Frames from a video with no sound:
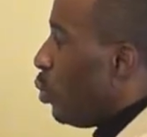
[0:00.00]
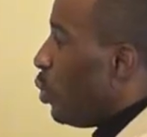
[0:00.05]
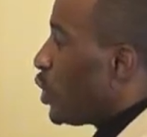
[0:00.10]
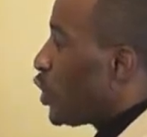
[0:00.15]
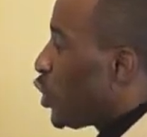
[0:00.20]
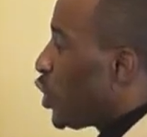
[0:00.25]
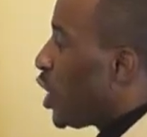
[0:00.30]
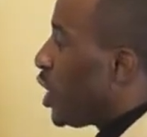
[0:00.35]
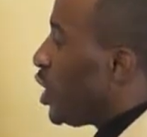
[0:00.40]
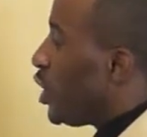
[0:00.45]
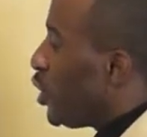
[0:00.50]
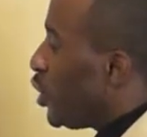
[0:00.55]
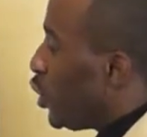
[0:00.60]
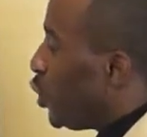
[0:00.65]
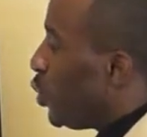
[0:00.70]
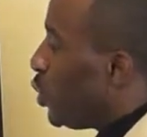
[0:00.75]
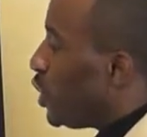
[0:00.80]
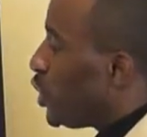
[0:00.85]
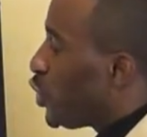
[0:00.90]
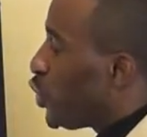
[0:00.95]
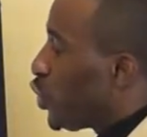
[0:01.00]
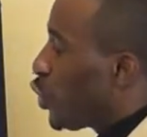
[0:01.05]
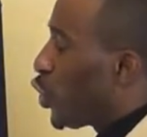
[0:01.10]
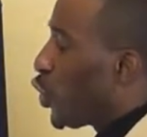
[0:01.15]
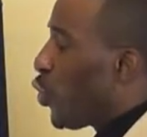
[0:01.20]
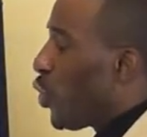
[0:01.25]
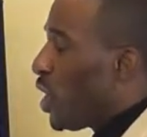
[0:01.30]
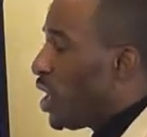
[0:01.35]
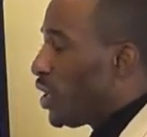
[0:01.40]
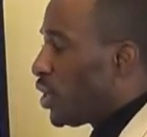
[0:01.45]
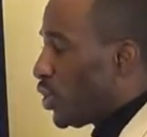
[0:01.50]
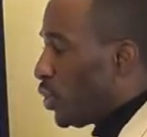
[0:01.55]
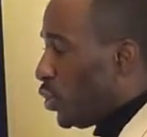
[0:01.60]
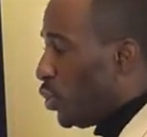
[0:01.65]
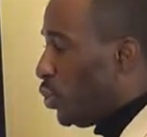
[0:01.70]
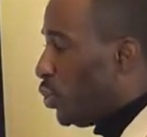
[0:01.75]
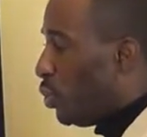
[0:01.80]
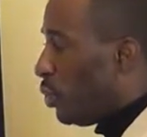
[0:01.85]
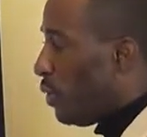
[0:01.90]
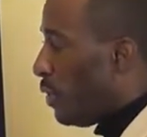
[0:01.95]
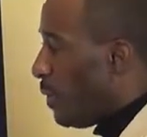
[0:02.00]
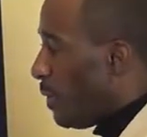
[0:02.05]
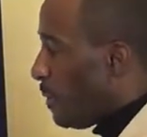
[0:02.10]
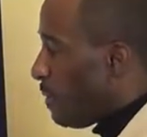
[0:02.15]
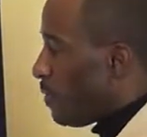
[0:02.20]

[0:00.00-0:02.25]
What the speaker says: what you're going to do is you're going to,